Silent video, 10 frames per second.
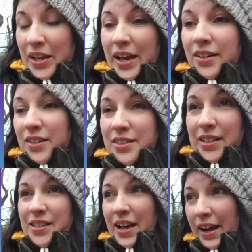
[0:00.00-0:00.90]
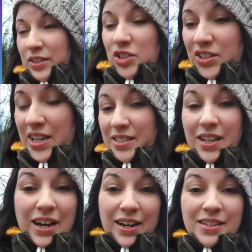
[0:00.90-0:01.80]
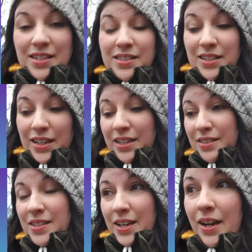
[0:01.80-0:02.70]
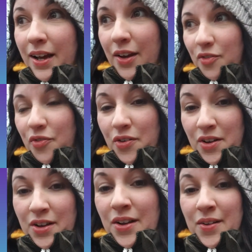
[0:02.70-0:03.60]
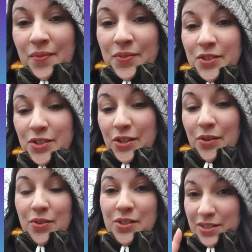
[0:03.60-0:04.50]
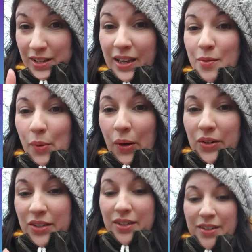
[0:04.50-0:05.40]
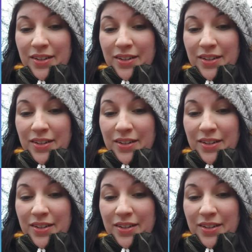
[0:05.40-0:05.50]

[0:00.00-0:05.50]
and that they actually need, the colors that they need in their life. So think about it.